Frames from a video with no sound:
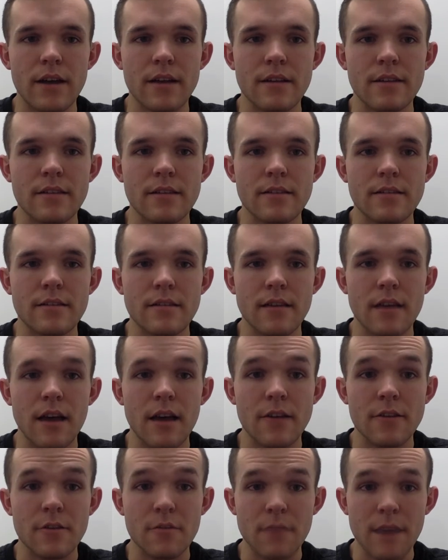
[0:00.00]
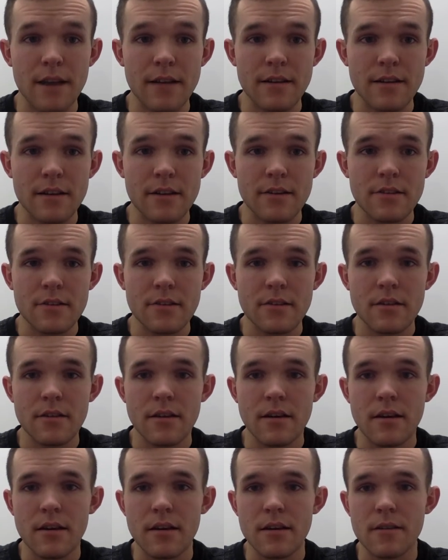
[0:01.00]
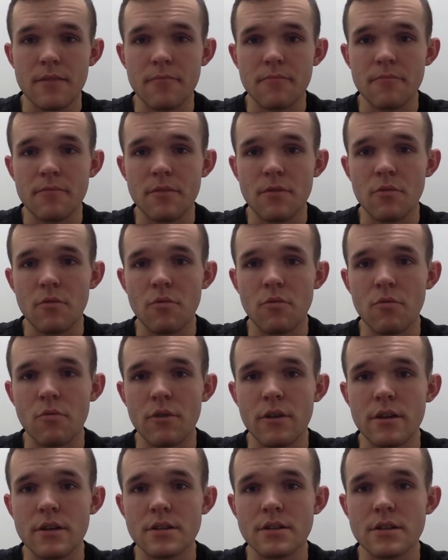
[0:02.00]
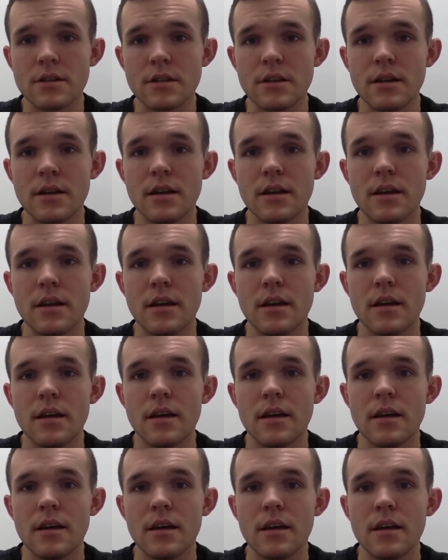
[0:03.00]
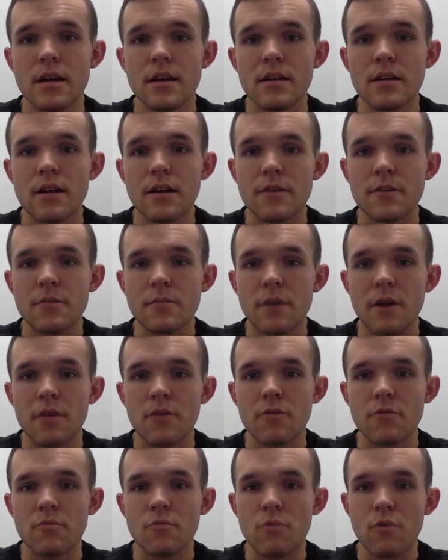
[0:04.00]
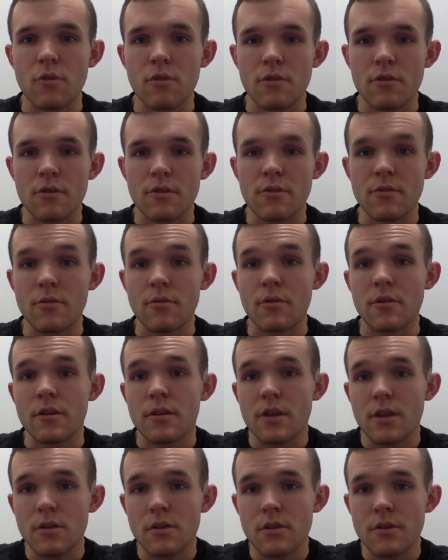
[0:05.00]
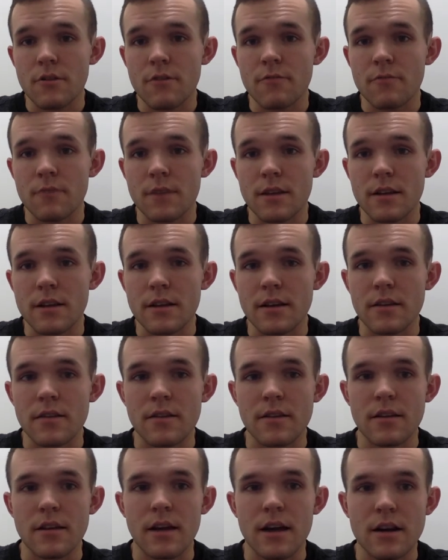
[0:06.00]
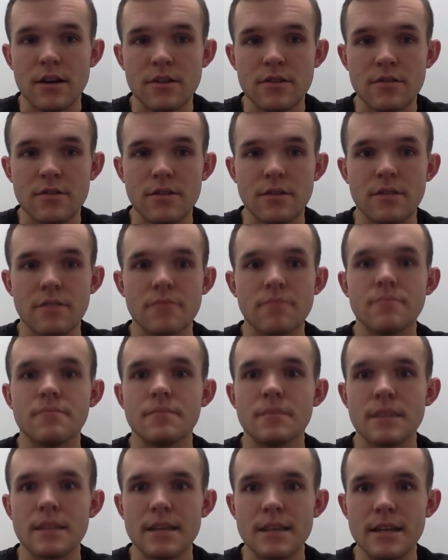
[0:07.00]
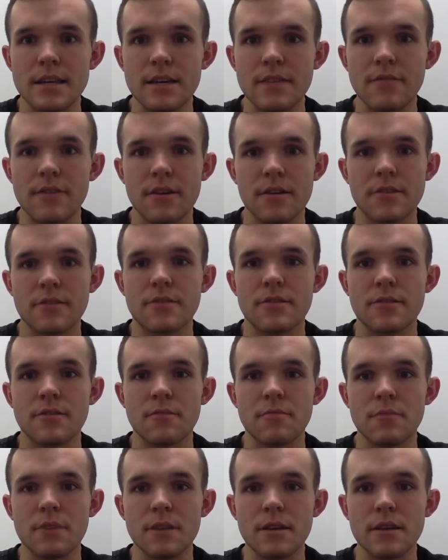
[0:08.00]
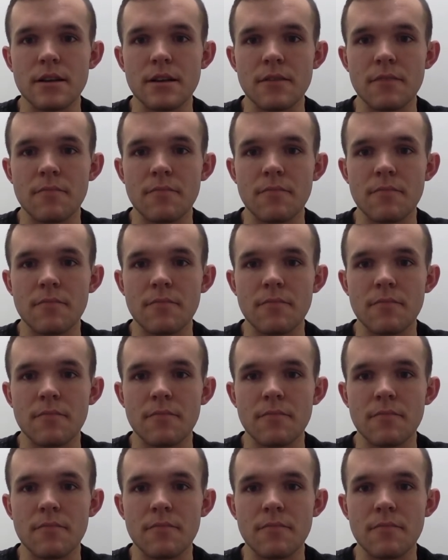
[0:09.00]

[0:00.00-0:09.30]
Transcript: is semantics, which talks about words or units of meaning that actually give us the meaning.